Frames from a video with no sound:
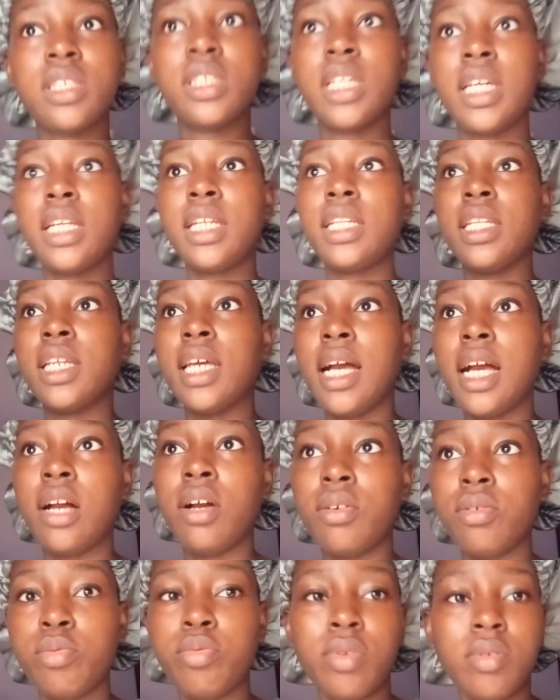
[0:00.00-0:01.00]
Then
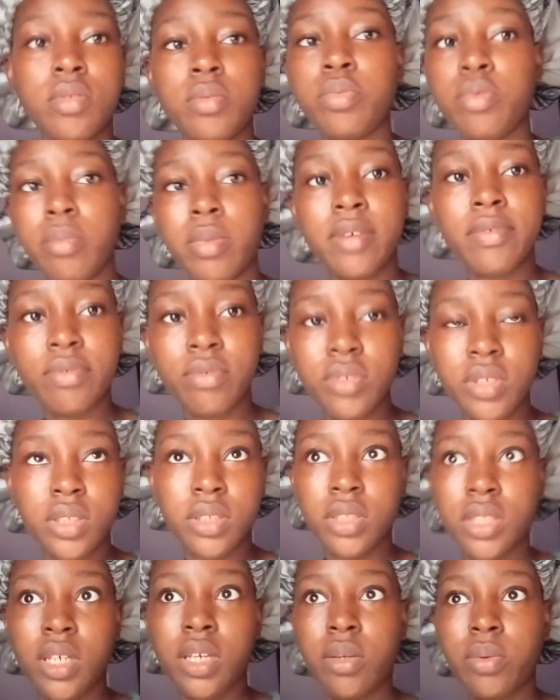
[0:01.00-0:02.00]
I'll probably put my food in
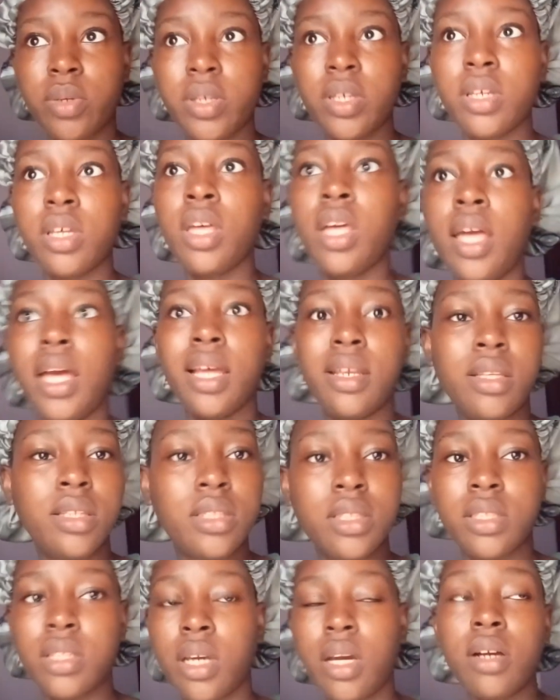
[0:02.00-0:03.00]
takeaway and
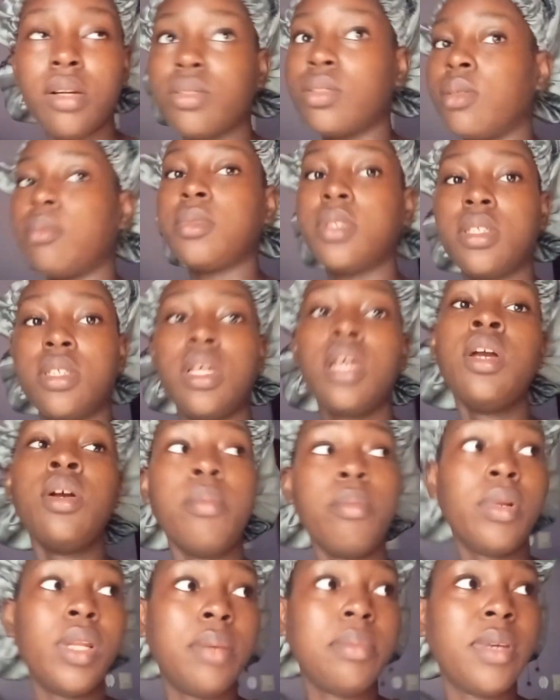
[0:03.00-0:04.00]
eat in the car or something.
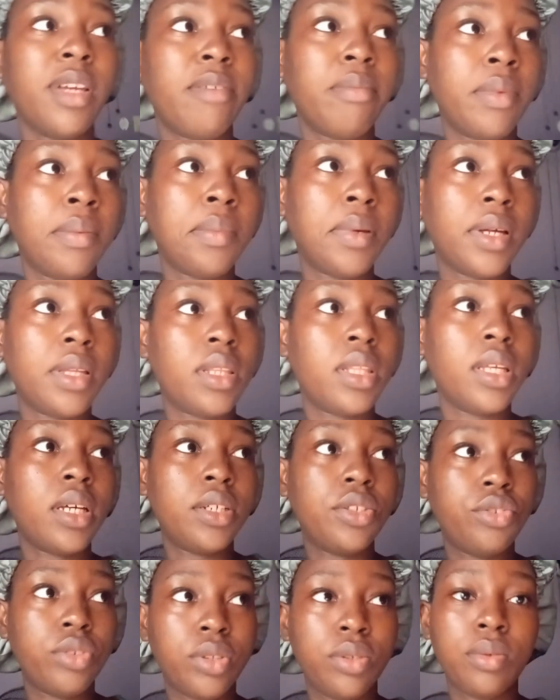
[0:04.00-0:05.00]
But let me have my bath
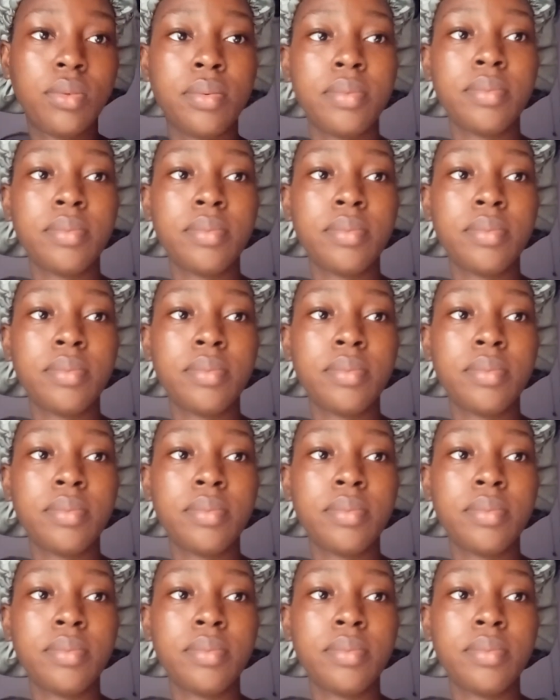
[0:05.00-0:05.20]
and dress up.